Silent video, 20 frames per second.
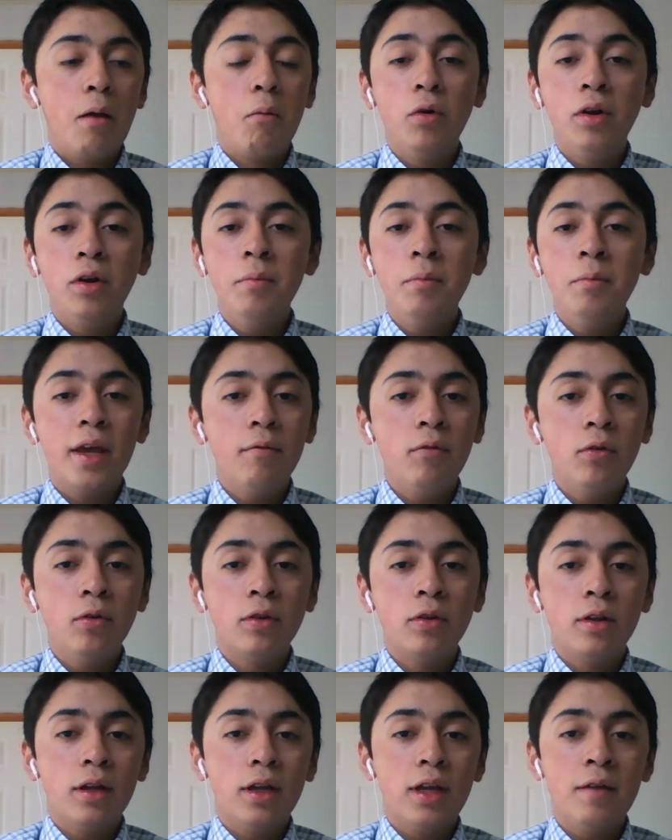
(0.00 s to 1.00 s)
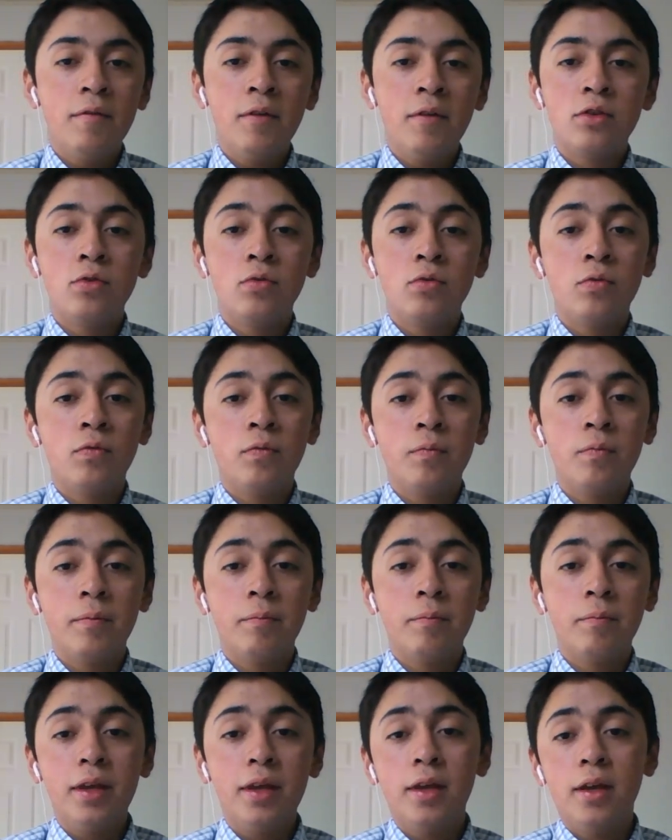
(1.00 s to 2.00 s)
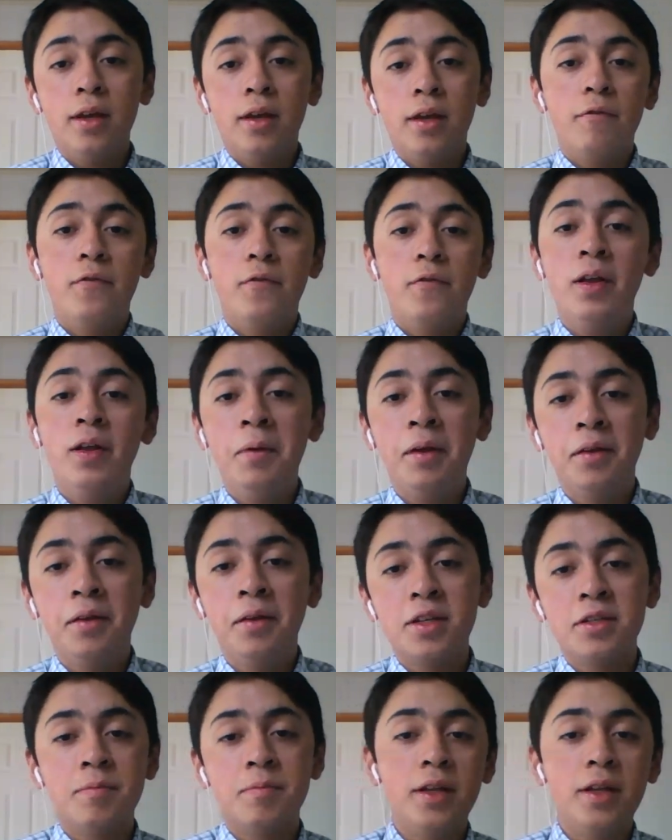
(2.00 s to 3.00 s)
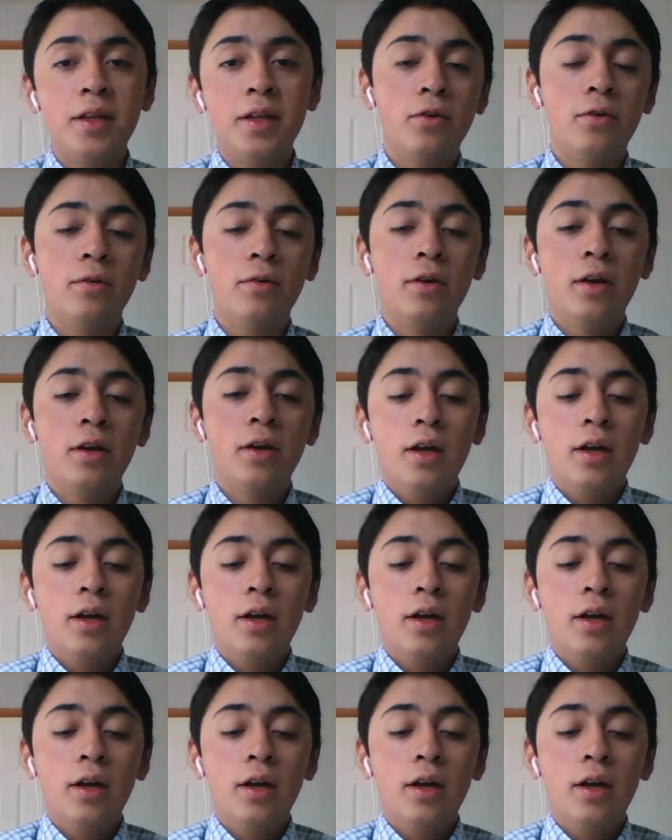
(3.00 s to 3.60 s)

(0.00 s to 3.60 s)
I wouldn't be able even to be filming this video